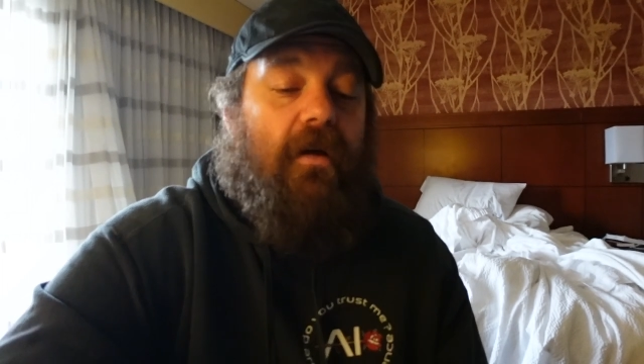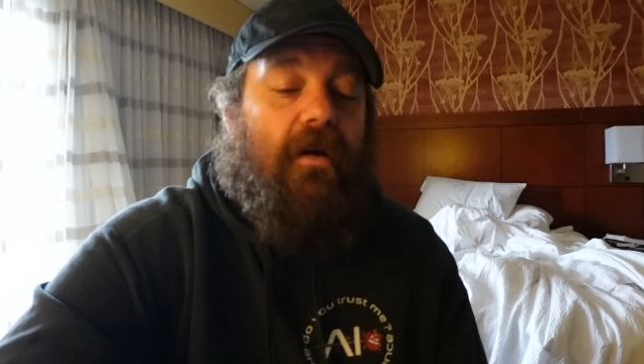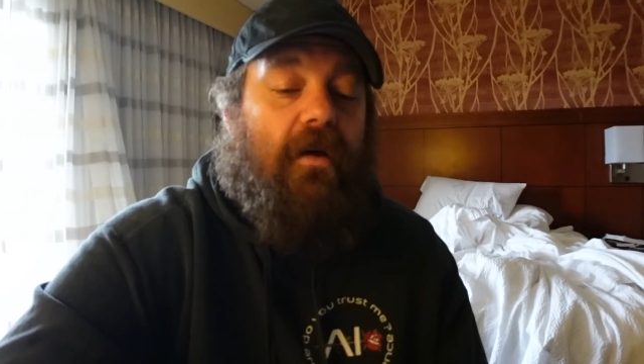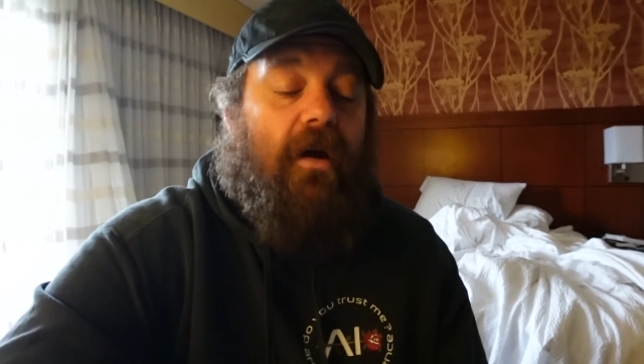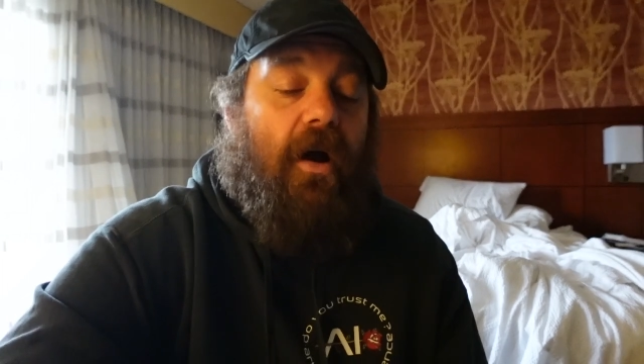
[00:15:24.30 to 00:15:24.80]

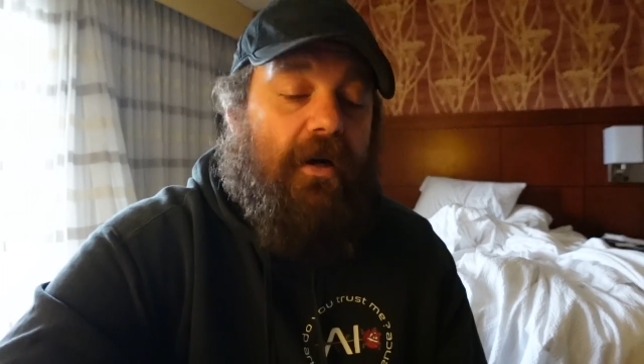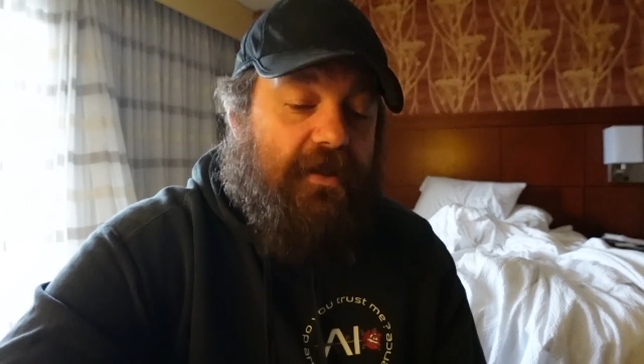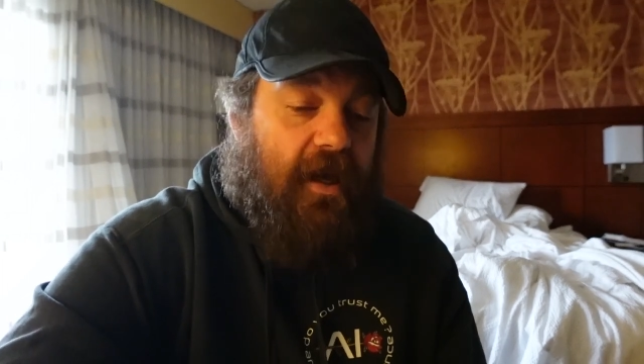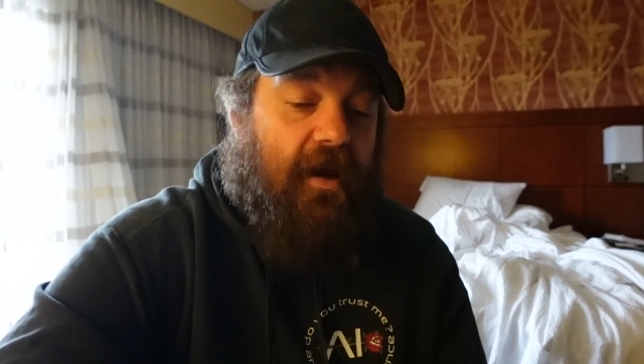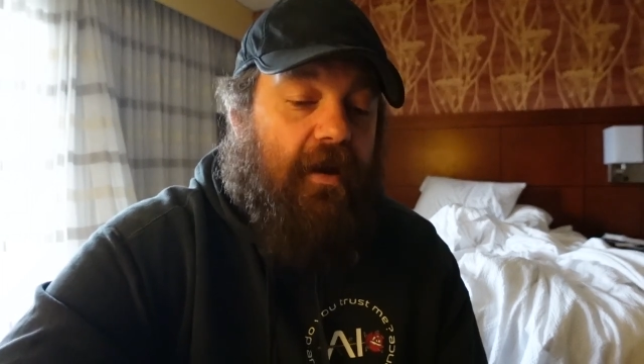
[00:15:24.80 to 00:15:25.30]
uh, our
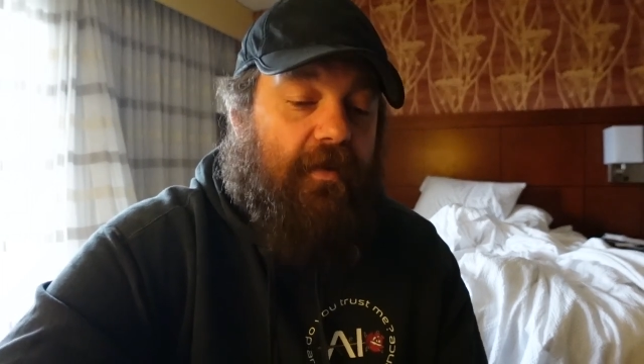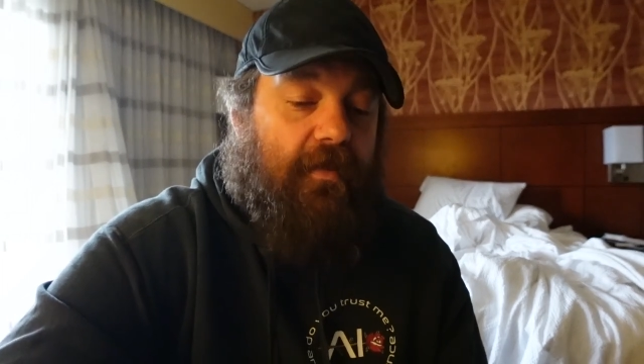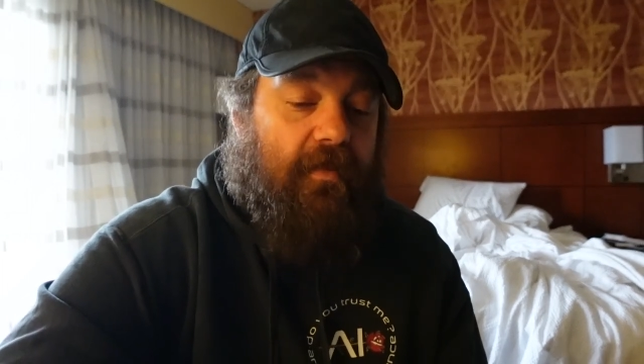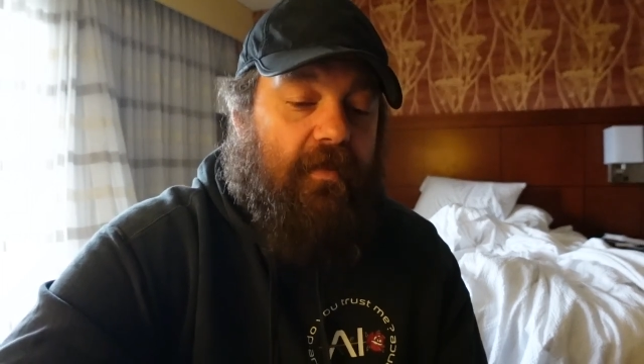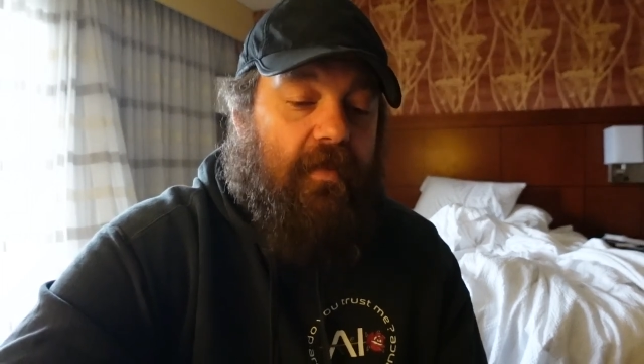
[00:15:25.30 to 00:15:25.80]

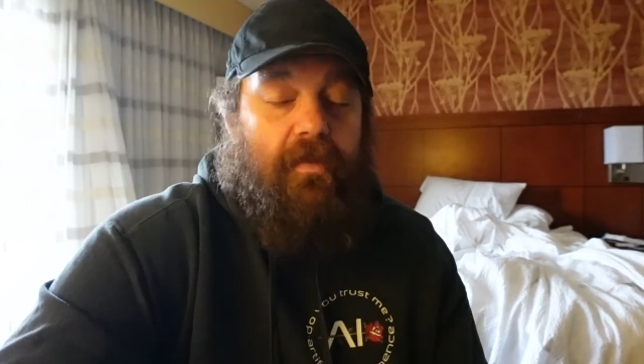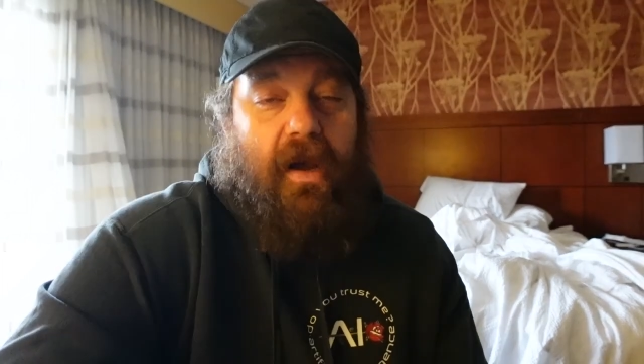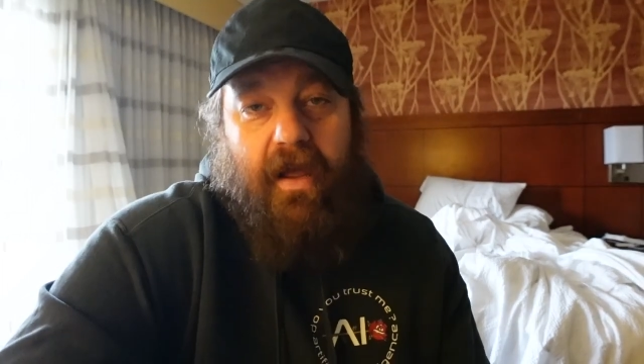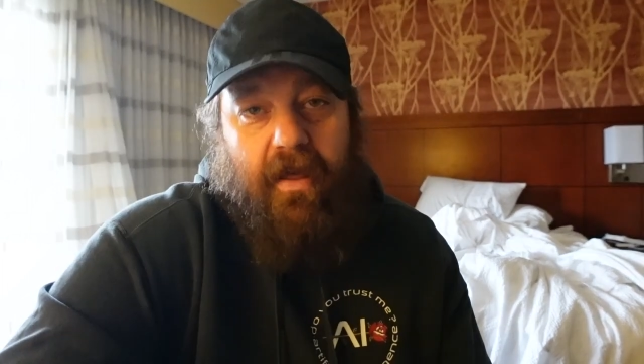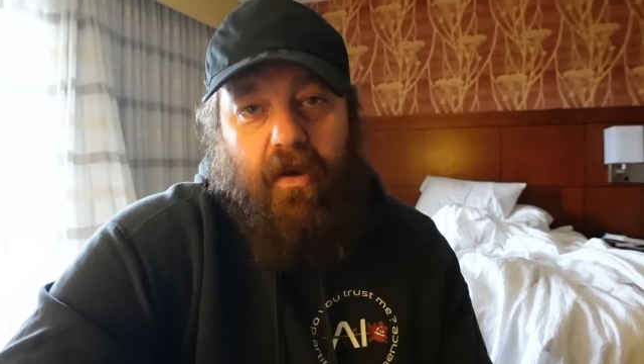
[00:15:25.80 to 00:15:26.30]
time, and
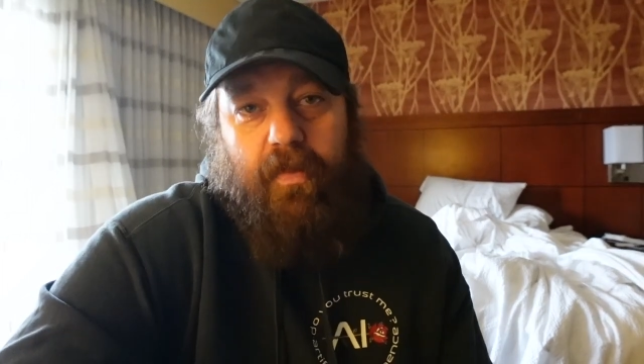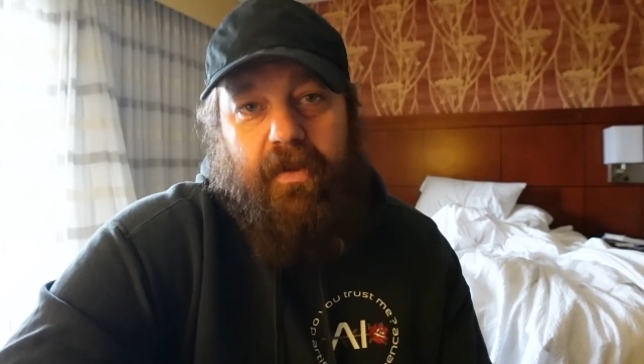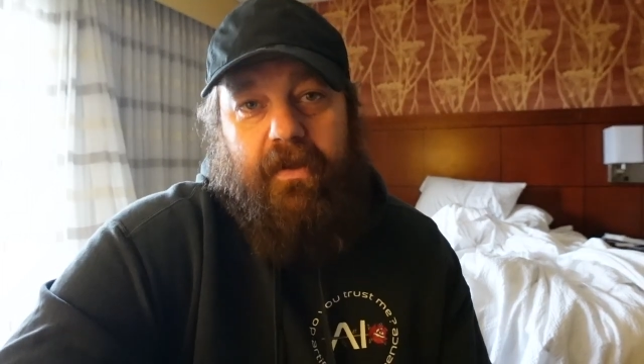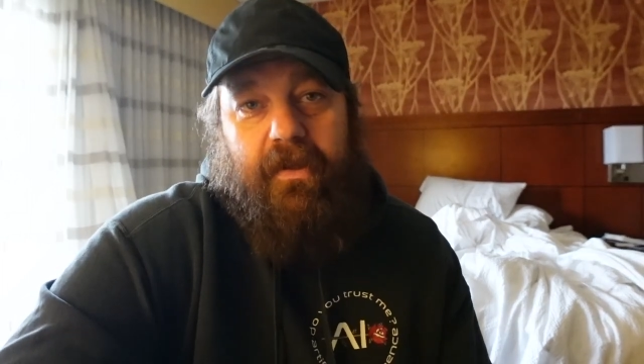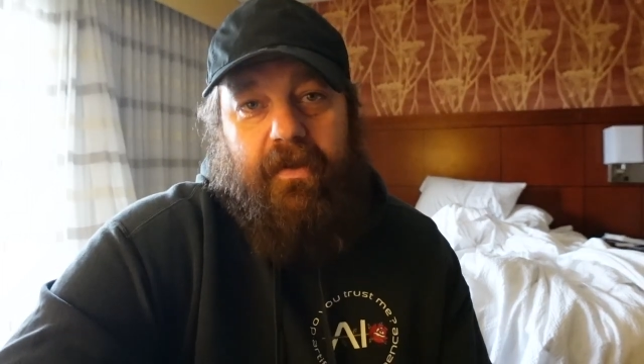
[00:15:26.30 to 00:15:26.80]
my help
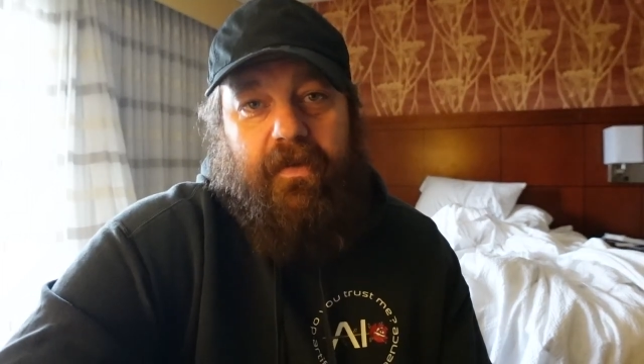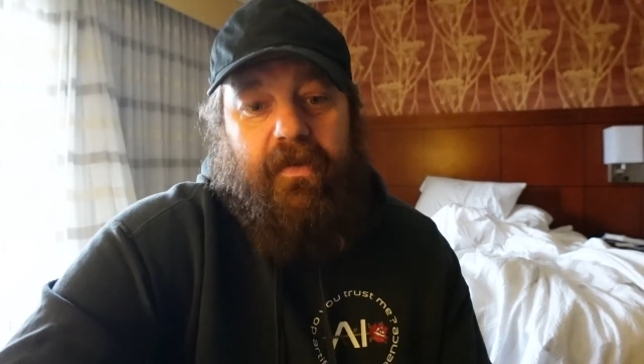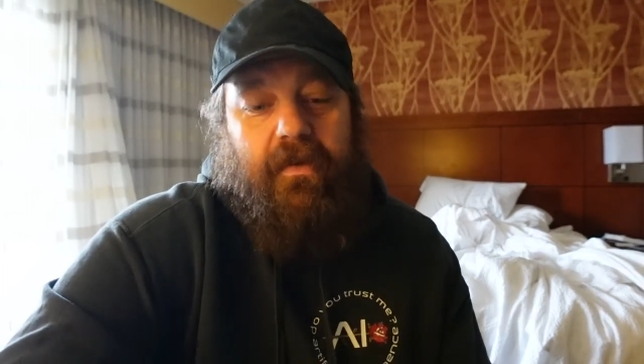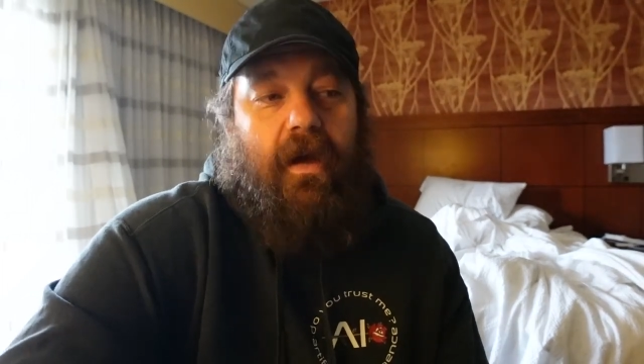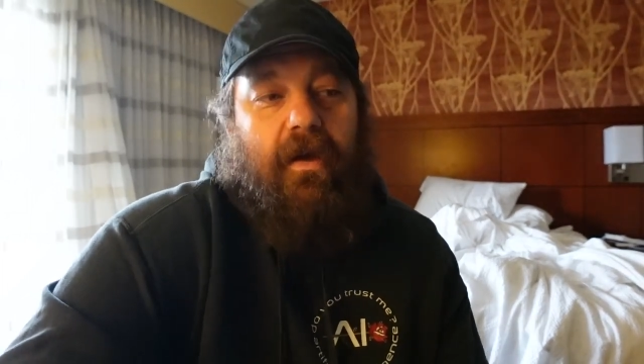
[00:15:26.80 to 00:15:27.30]
at least,